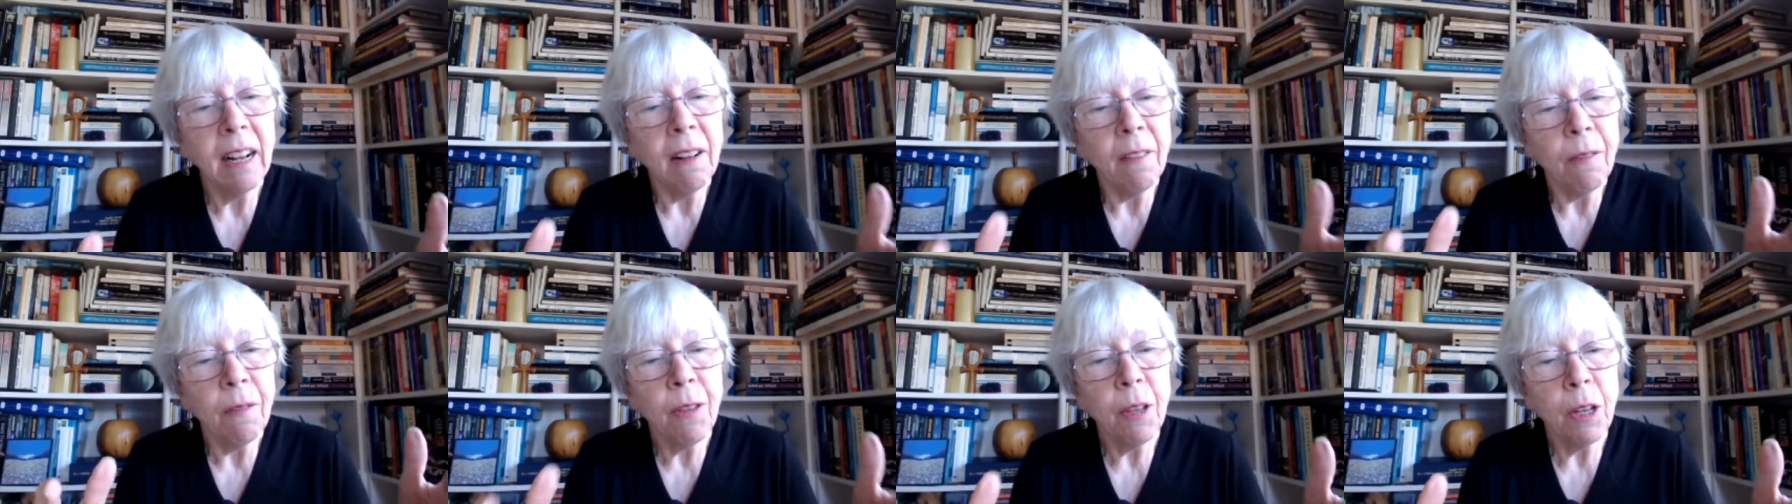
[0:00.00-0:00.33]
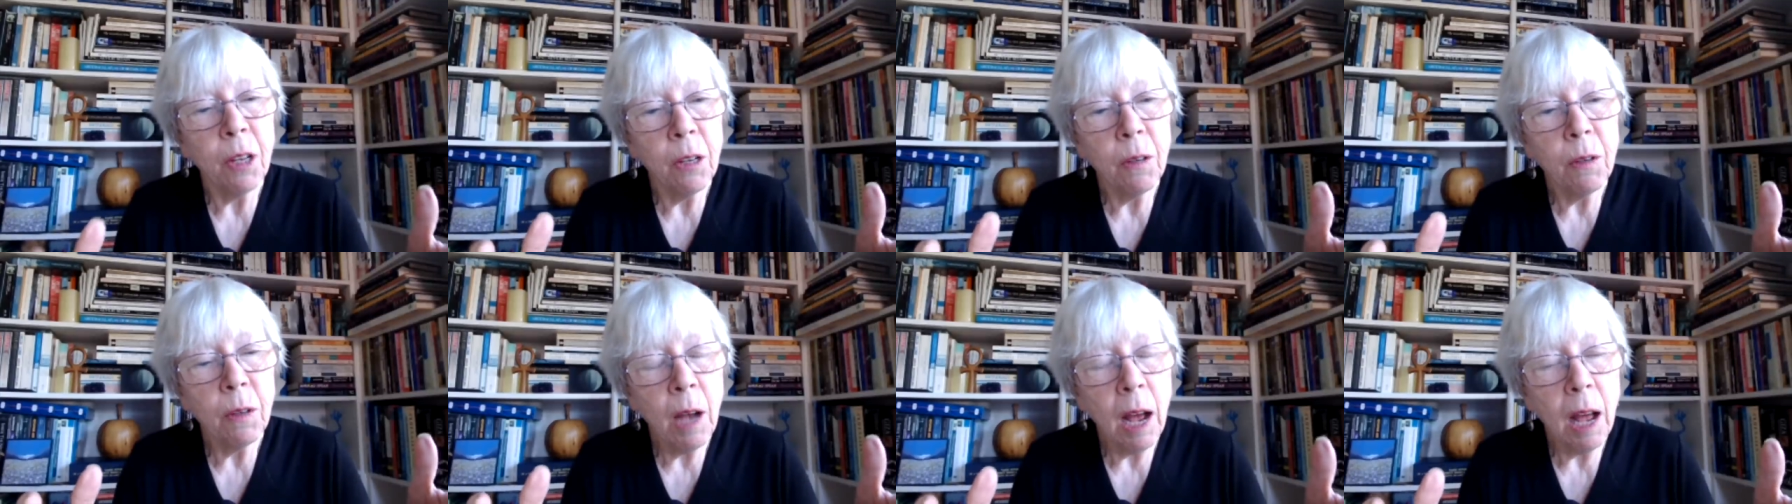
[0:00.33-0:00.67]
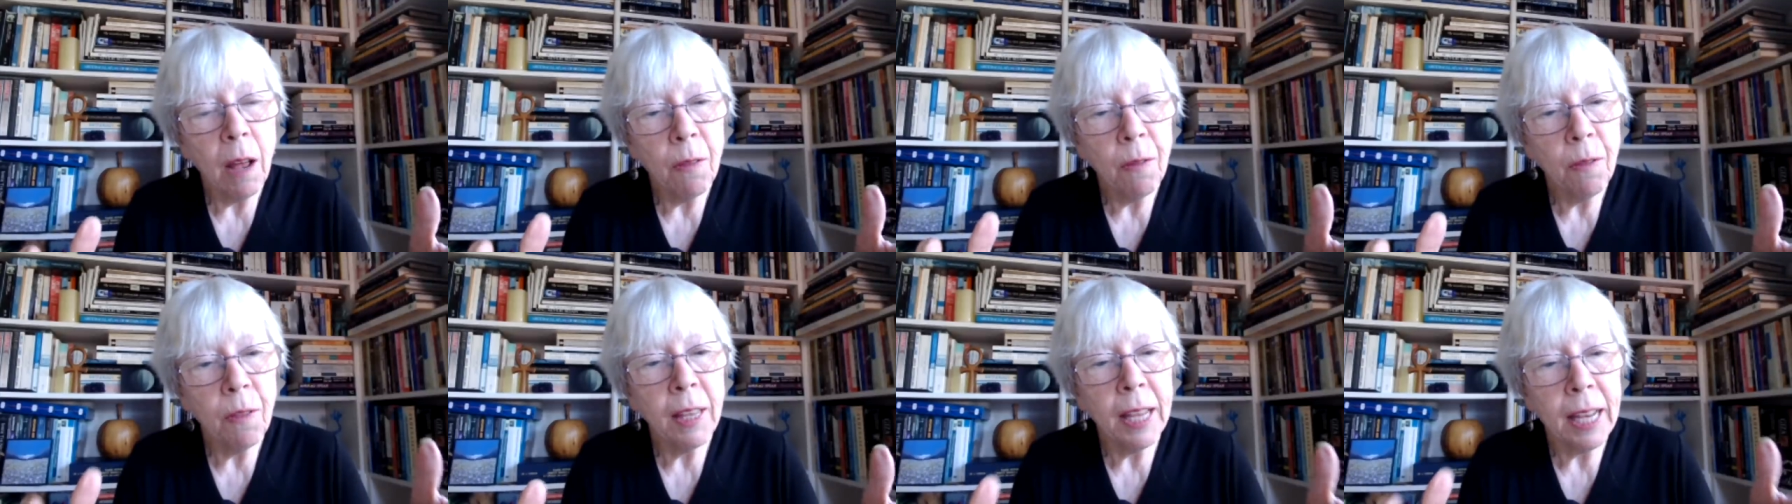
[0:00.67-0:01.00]
that
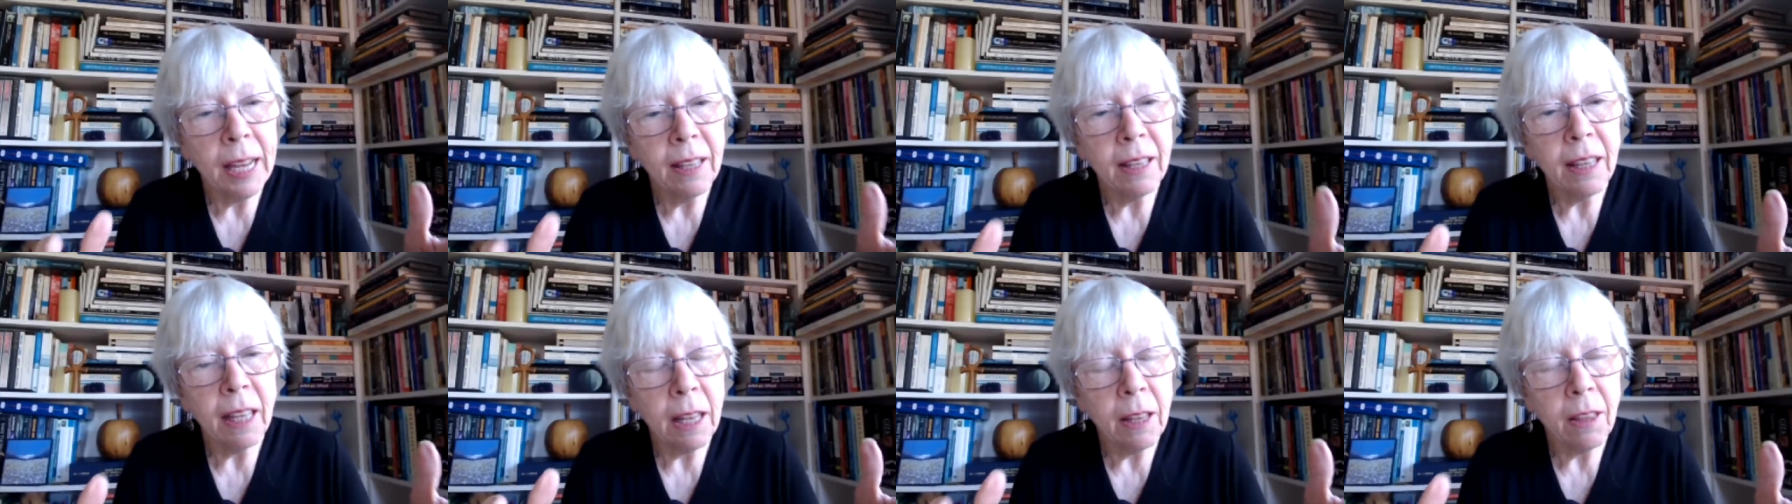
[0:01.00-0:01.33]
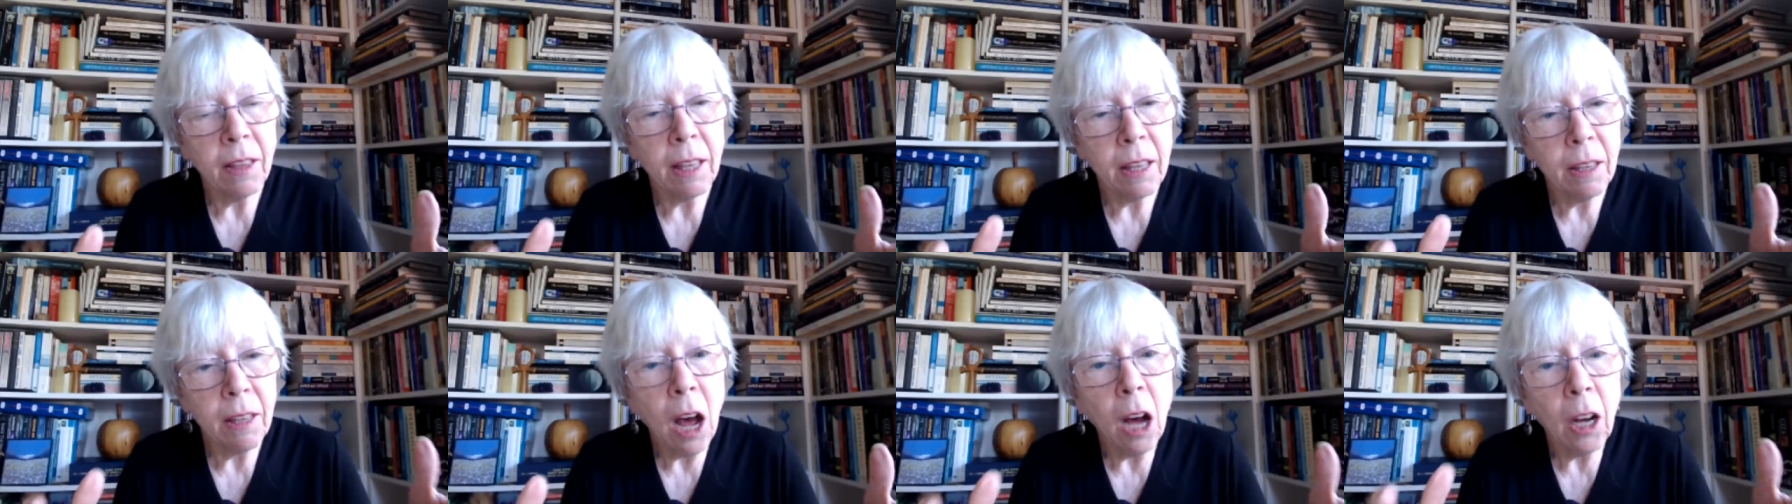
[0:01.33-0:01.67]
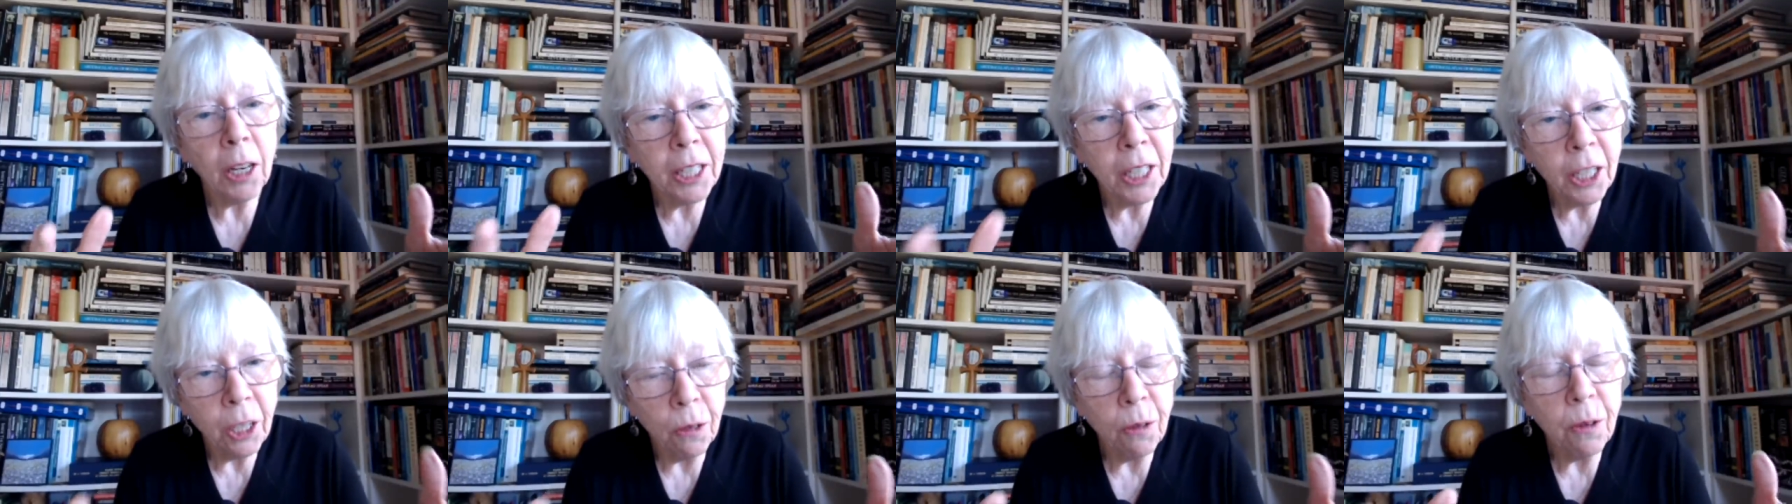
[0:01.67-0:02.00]
the, the, the our
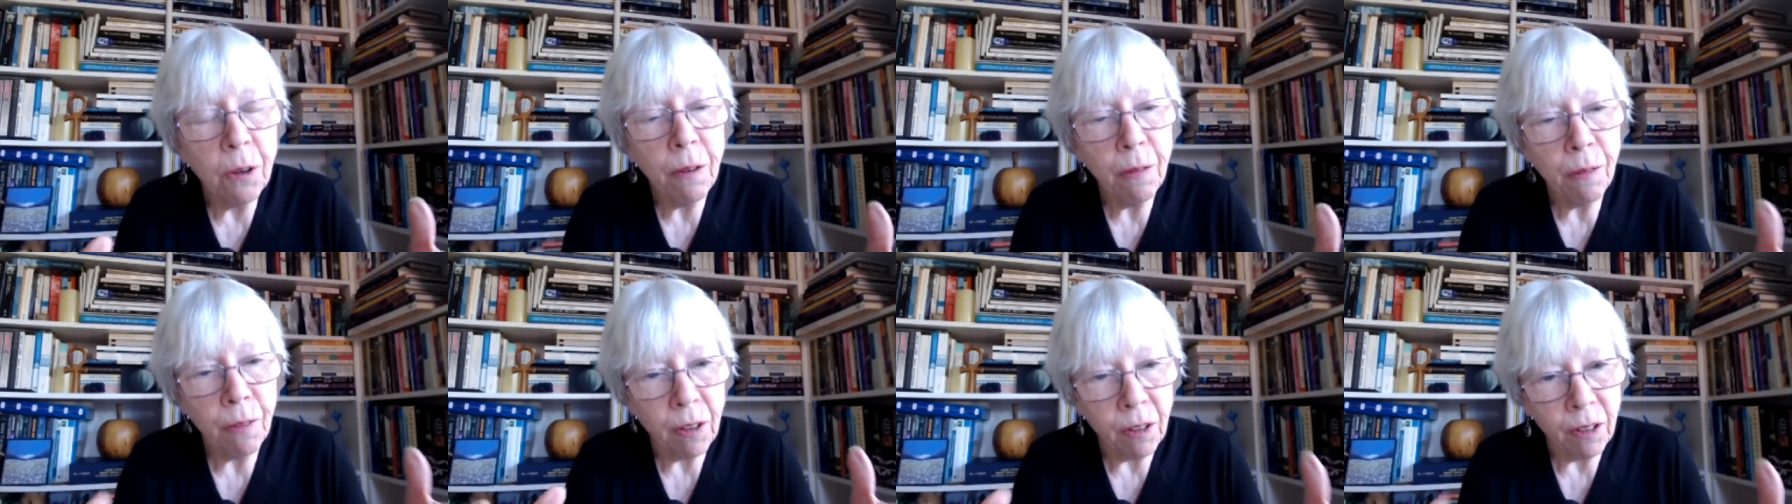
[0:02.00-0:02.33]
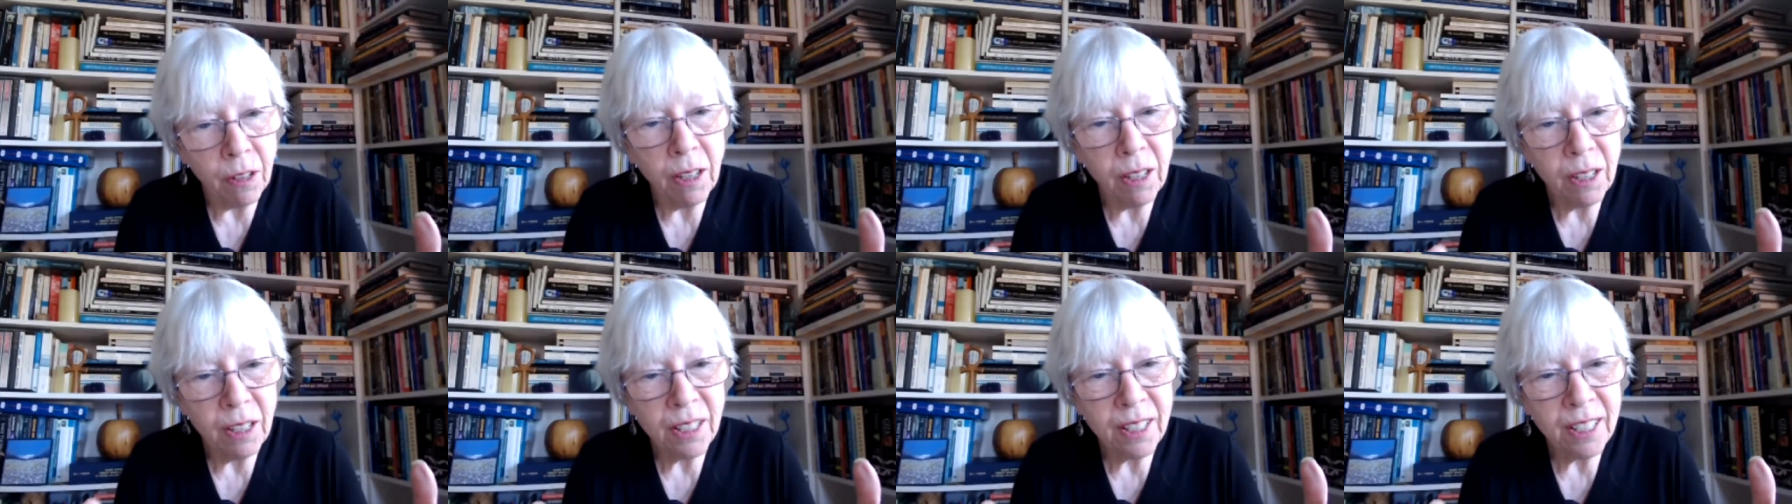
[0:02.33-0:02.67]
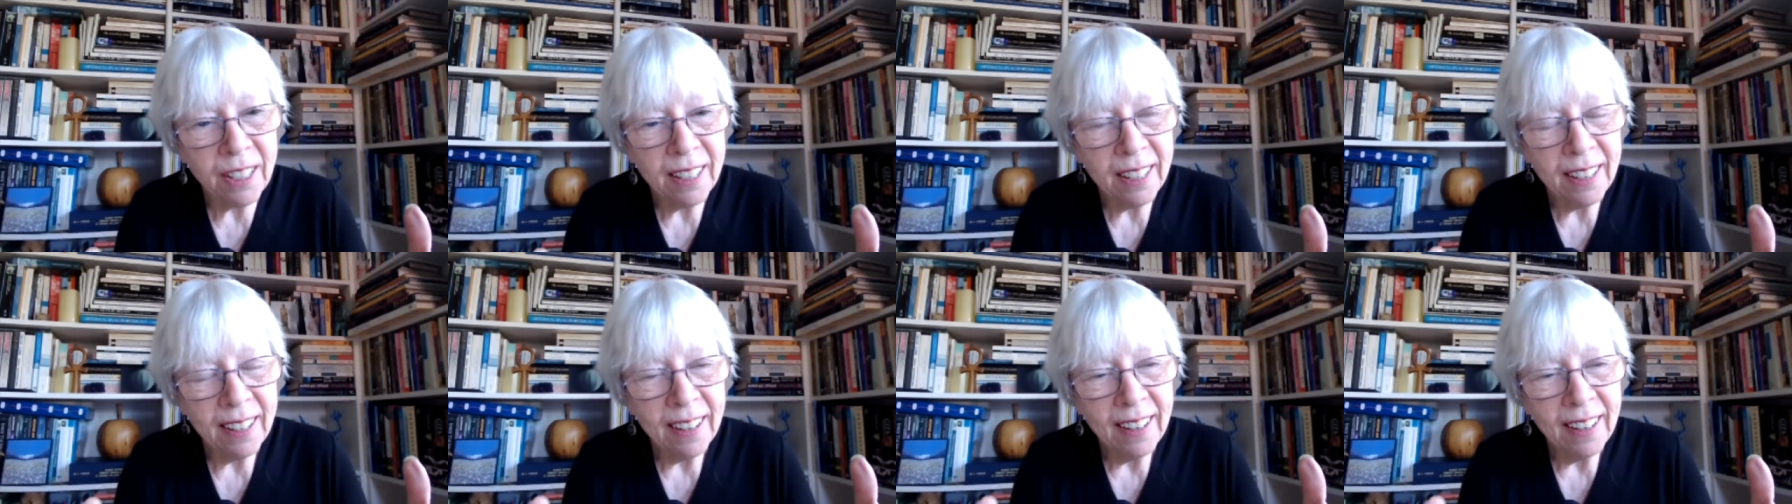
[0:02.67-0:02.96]
universe